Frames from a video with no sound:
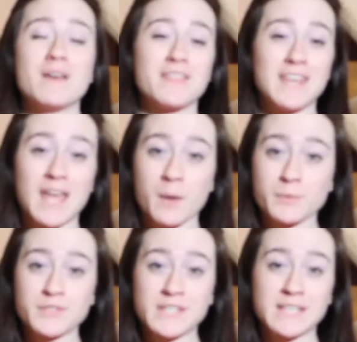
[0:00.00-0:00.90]
Bethany
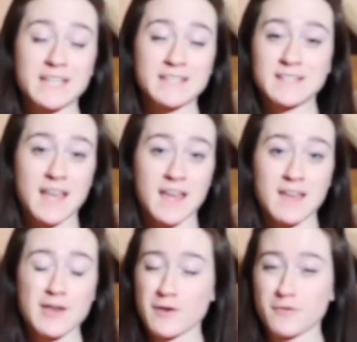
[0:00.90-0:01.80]
Hamilton is
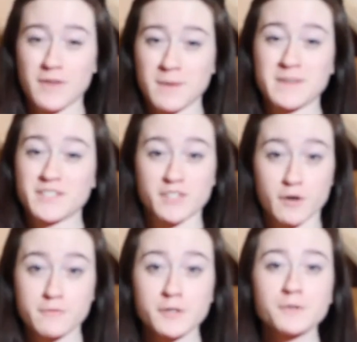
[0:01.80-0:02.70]
a famous
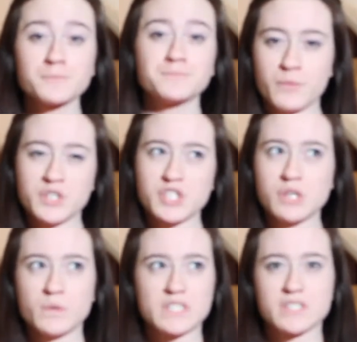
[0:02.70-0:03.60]
surfer, and when
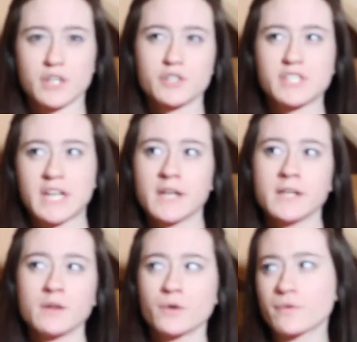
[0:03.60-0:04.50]
she was
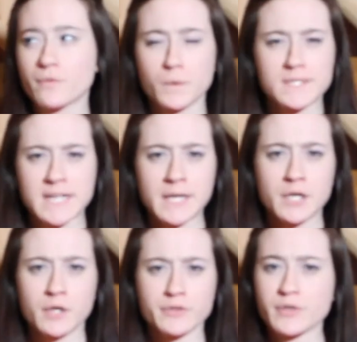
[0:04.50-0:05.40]
13 or 14
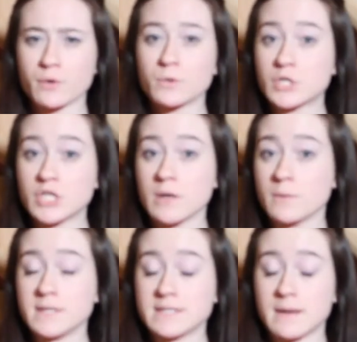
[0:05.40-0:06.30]
years old, she
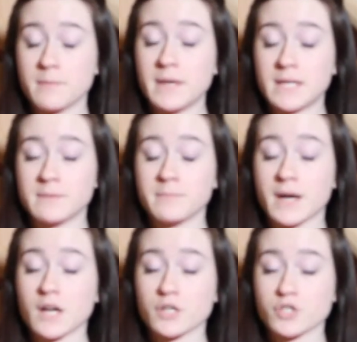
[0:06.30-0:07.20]
was bitten
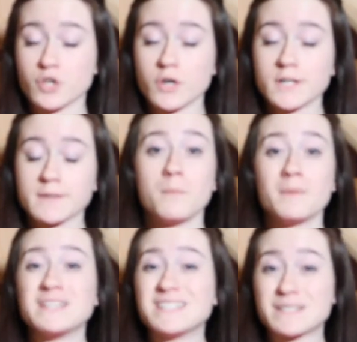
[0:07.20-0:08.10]
by a shark.
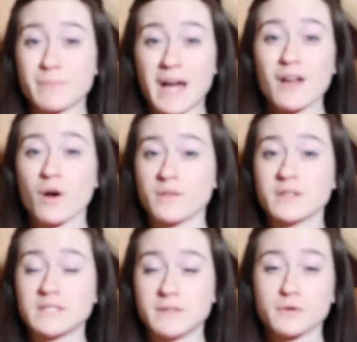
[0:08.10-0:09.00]
But despite all
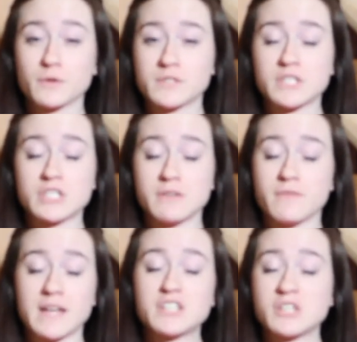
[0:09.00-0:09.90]
the difficulties she
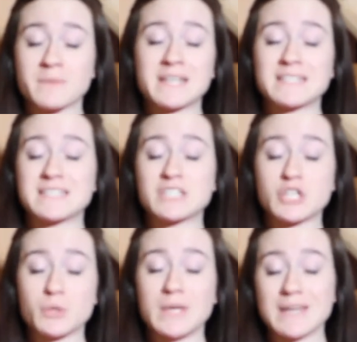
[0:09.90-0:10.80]
faced, she managed
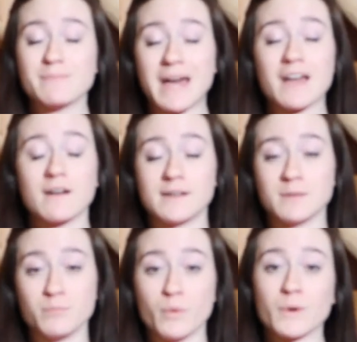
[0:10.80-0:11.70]
to get back on
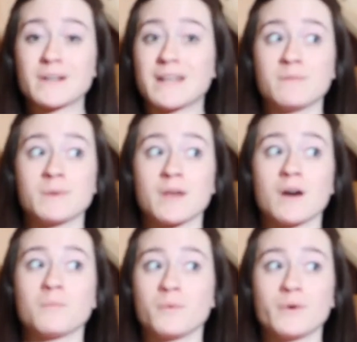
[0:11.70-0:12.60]
a board and
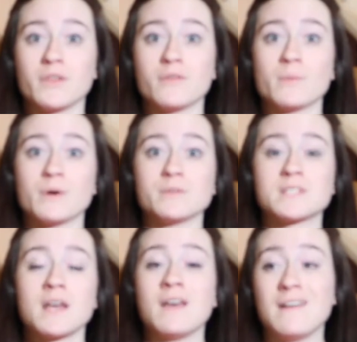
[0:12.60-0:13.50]
become one of the
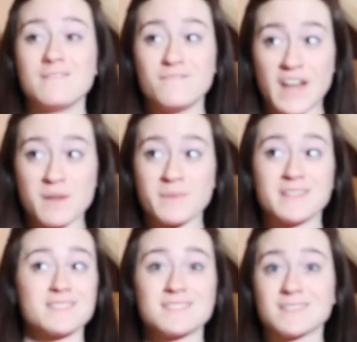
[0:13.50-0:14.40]
most
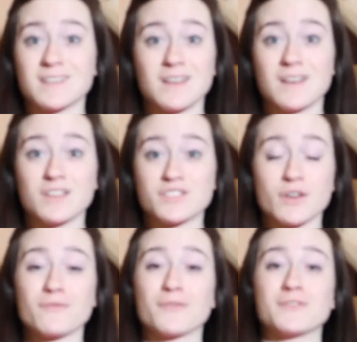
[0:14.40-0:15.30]
famous
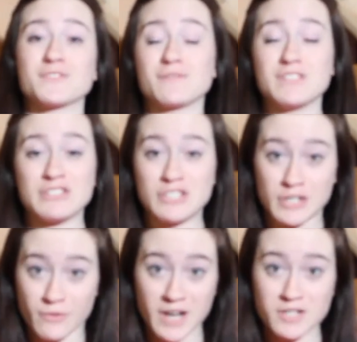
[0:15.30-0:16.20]
surfers of this
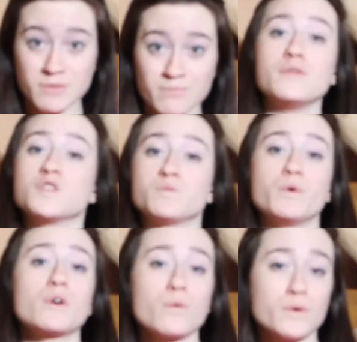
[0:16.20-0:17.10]
generation. This
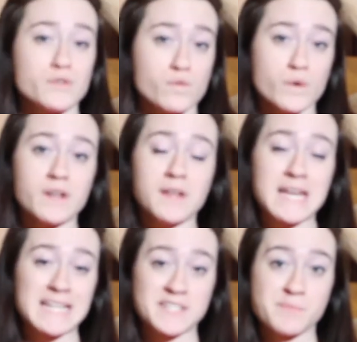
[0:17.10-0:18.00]
book was
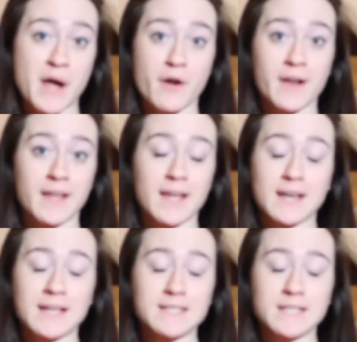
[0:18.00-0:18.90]
really inspiring
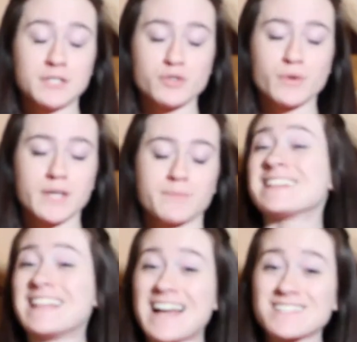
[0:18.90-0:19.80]
and I did enjoy it.
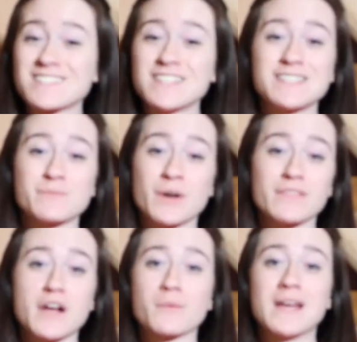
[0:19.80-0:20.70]
And lastly this
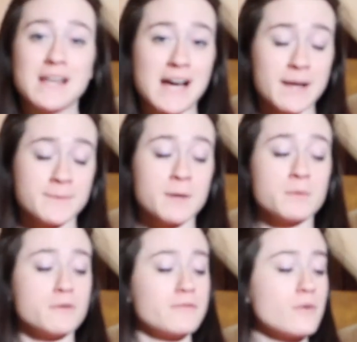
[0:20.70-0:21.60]
month I read I Am
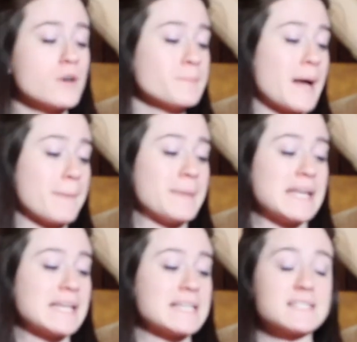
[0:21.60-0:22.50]
Number 4 by
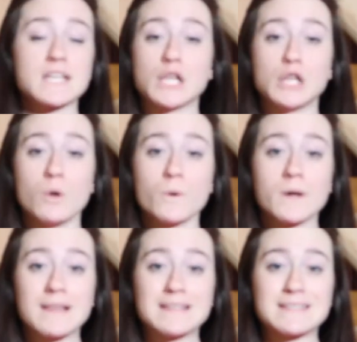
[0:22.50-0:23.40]
Pittacus
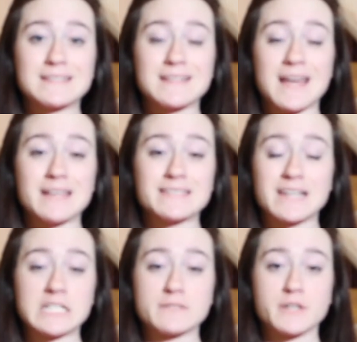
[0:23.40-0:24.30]
Lore. This is a
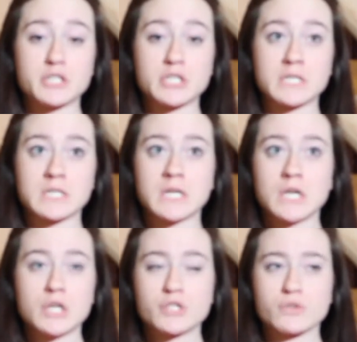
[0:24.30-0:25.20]
science fiction
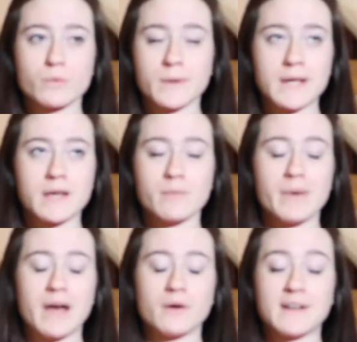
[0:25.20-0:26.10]
story
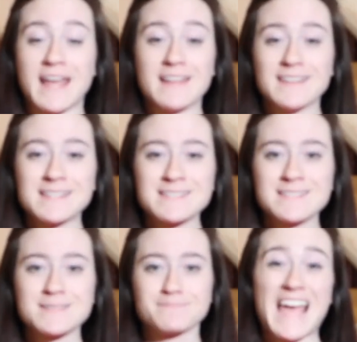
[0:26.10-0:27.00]
about
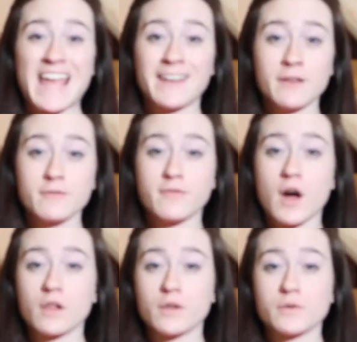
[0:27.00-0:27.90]
aliens and it
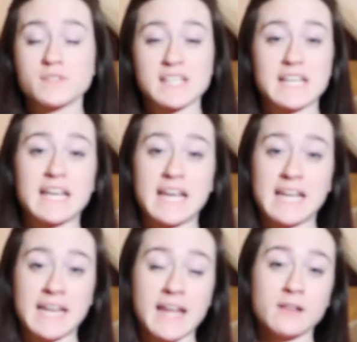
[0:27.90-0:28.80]
follows
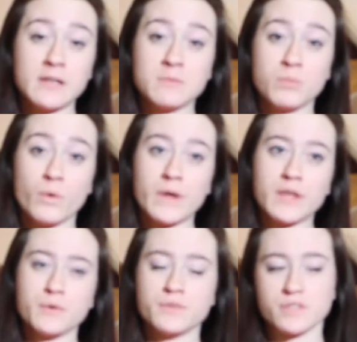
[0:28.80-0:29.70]
an alien boy
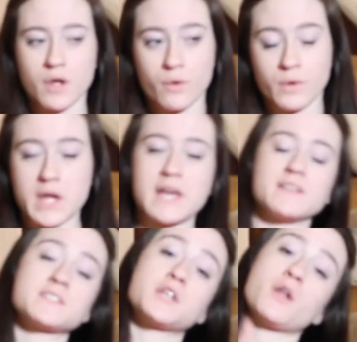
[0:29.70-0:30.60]
who is known
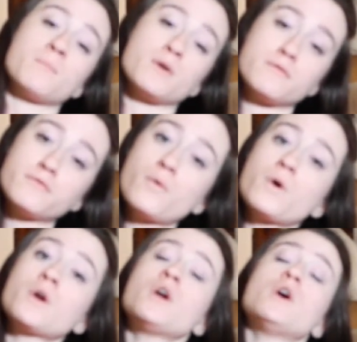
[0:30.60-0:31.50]
as Number
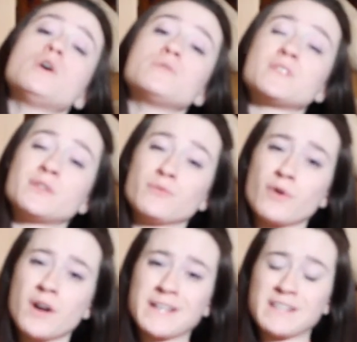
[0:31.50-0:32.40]
Four, who is on the
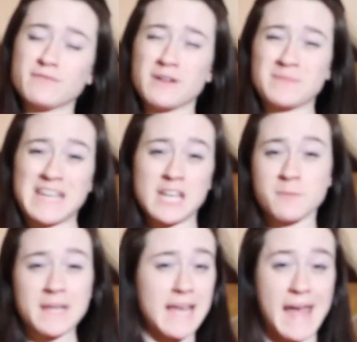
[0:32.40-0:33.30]
run from the
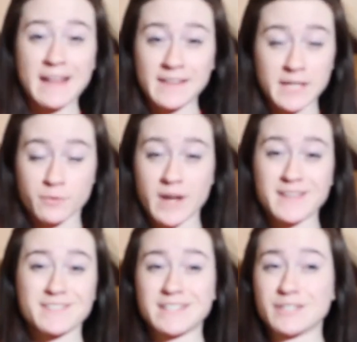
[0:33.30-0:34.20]
enemy alien
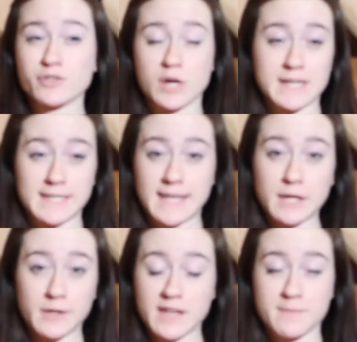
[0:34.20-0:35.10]
race that is trying to
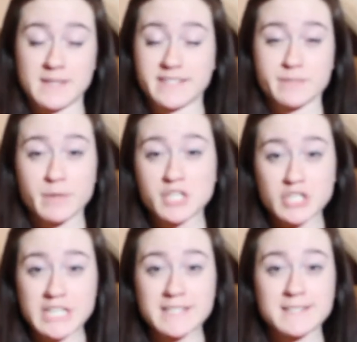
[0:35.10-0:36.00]
kill him and his
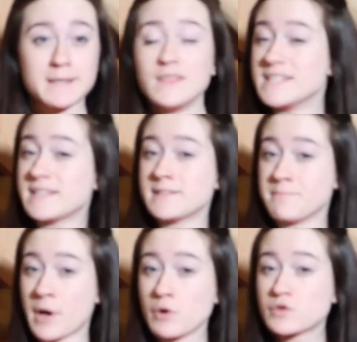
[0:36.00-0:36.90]
species. This is
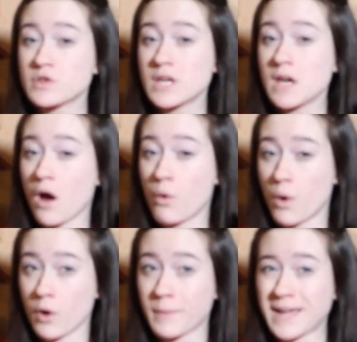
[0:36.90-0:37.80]
mostly a
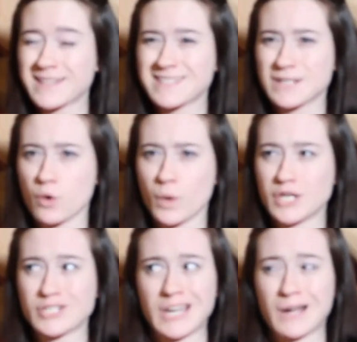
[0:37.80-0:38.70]
romance,
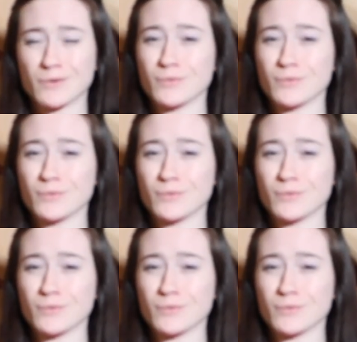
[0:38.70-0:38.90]
which I